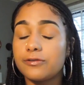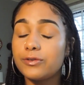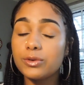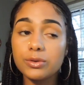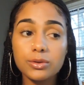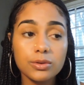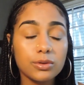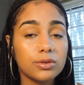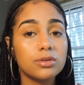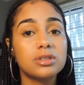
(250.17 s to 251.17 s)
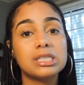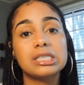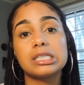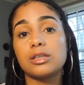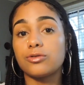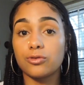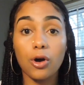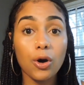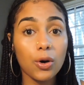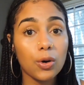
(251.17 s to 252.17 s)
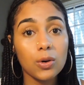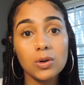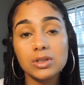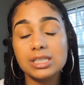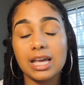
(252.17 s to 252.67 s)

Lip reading: foods to the roads,